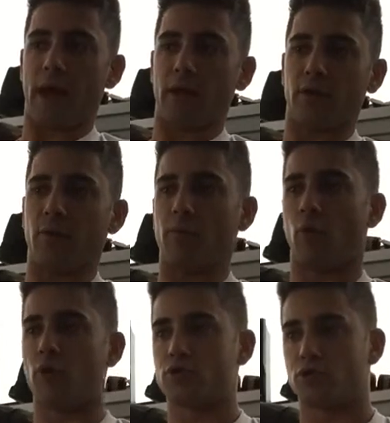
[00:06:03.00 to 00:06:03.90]
add a little bit
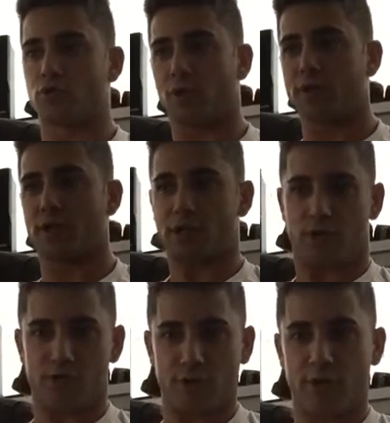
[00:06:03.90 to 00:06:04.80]
more, so
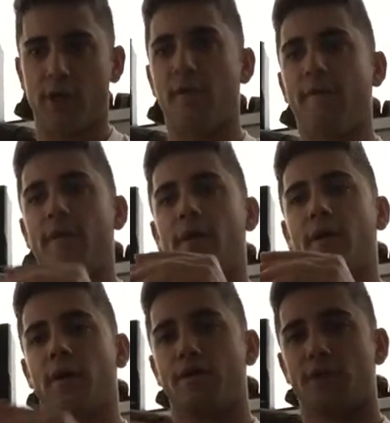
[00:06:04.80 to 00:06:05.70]
2,600,
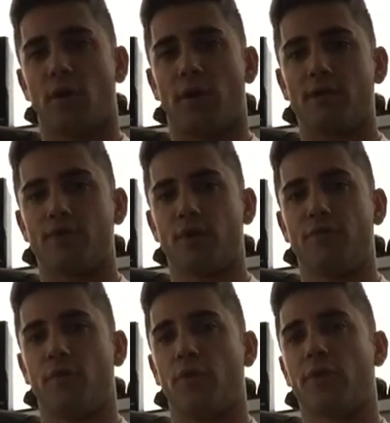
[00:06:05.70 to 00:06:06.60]
and so on and so
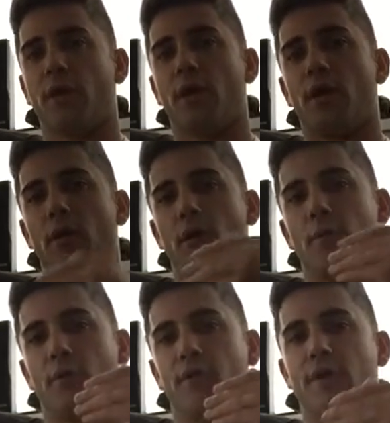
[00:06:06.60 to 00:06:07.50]
forth.
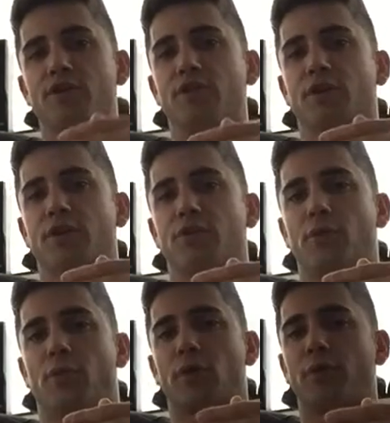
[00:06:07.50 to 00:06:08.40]
But eventually you're going to get to
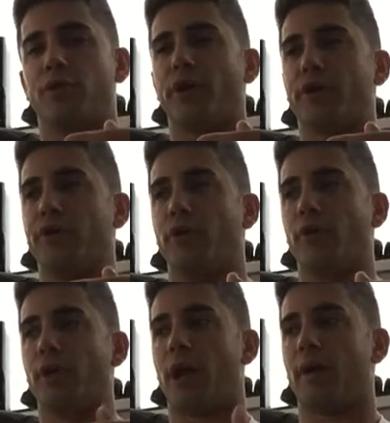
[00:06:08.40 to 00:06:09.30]
a point where you're like, you
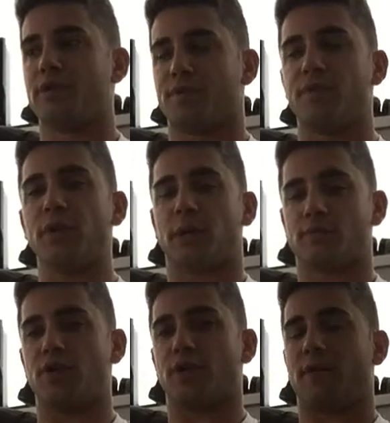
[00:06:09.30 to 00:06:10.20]
know what, I just feel like I'm
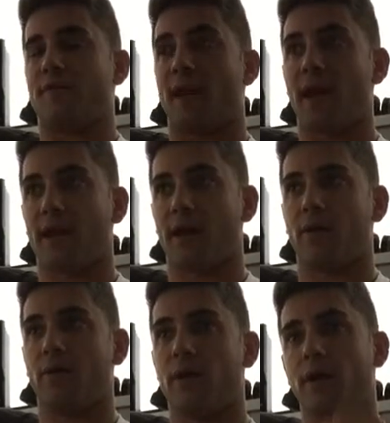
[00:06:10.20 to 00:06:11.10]
starting to get fat
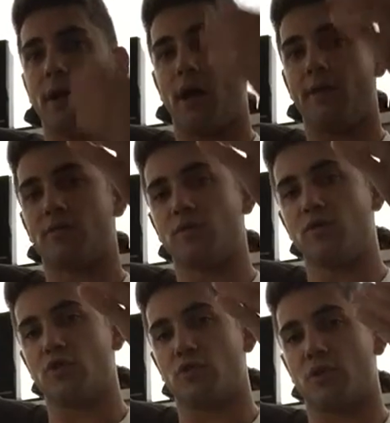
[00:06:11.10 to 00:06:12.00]
now. And that's when
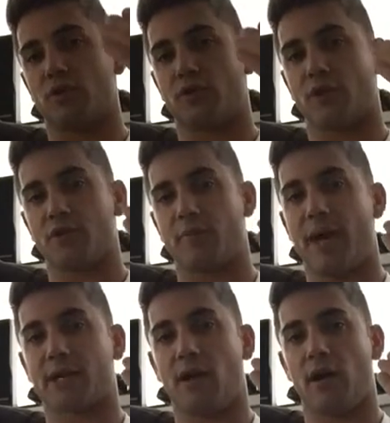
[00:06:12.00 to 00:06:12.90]
you just start to
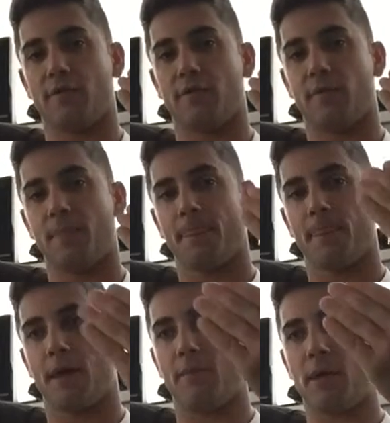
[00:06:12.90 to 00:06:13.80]
back off.
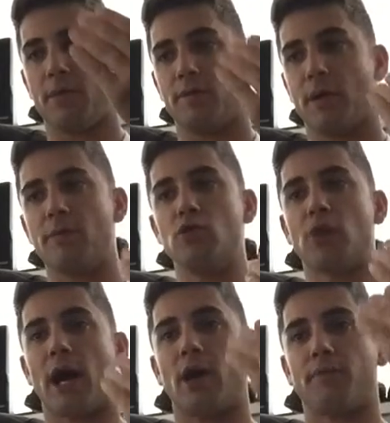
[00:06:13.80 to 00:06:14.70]
And maybe
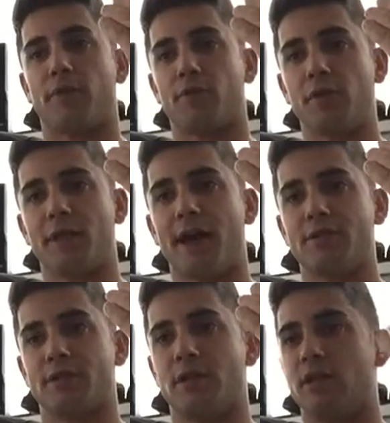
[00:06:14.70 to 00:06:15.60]
you got up to
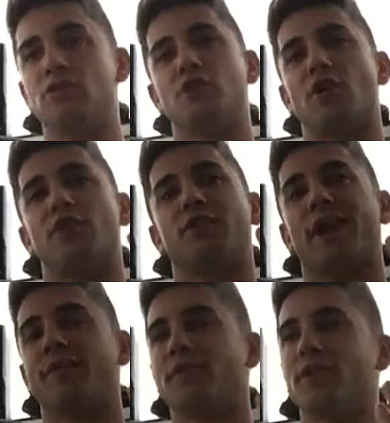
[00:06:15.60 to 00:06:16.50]
3,000 and you just started
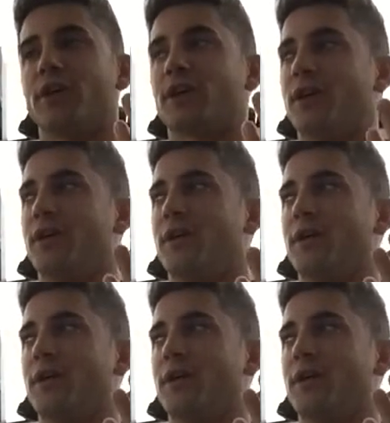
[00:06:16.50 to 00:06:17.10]
kind of feeling like,